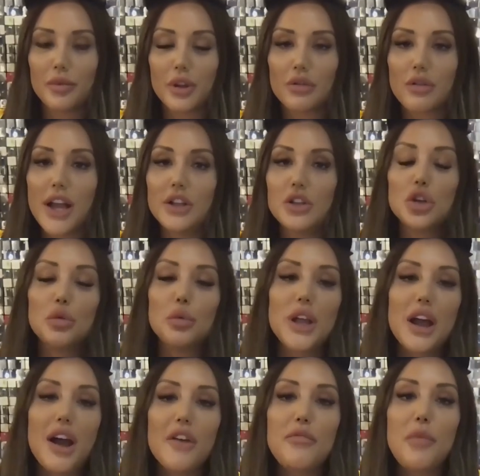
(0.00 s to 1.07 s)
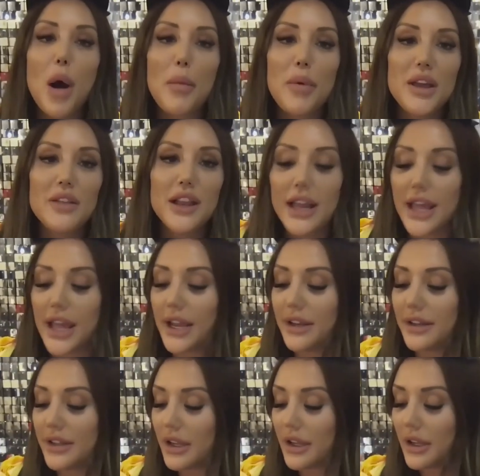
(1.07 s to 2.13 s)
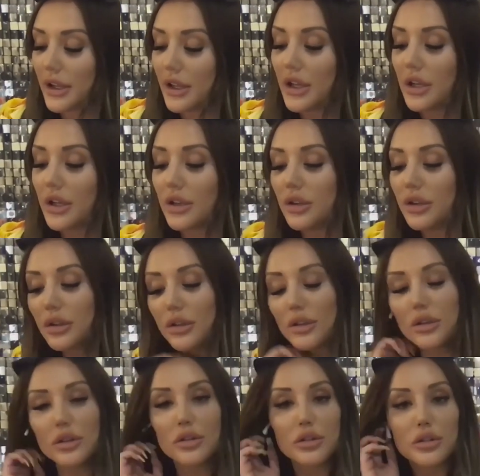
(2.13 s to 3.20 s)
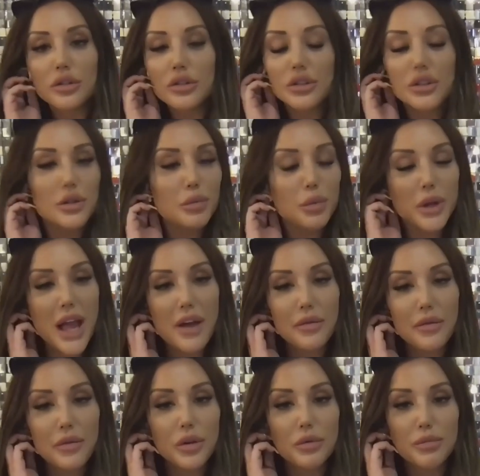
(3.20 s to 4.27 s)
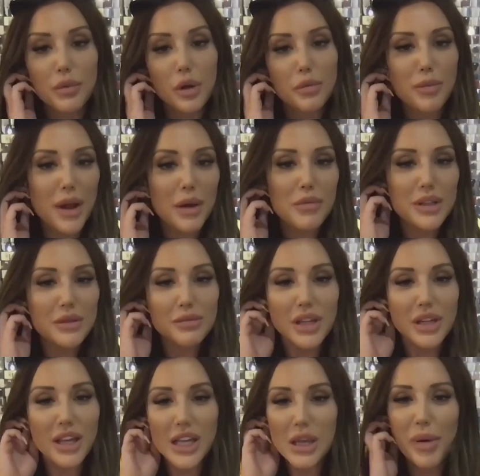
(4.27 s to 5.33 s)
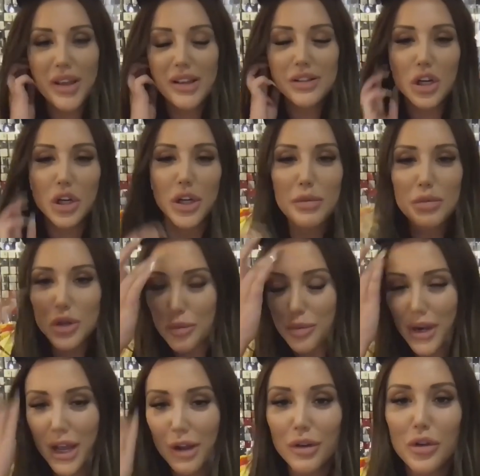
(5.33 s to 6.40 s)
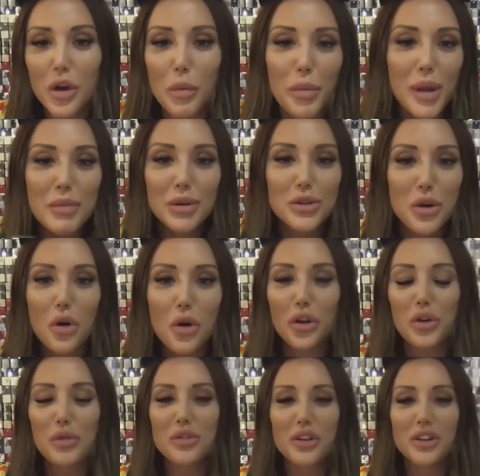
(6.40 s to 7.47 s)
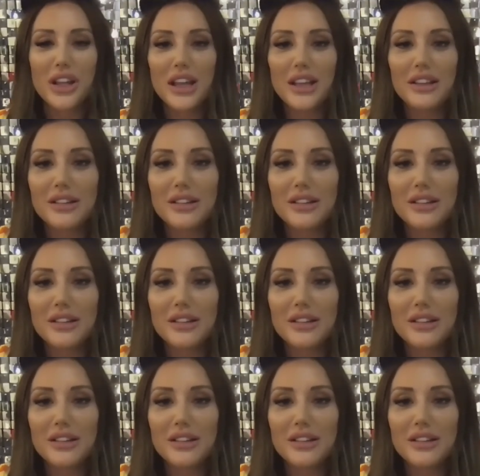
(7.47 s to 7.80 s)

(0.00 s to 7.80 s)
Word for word: Right, so we have Bobby in the lead. Ah! We have... Oh, man, my earpiece keeps coming out. I've got people talking to us on these.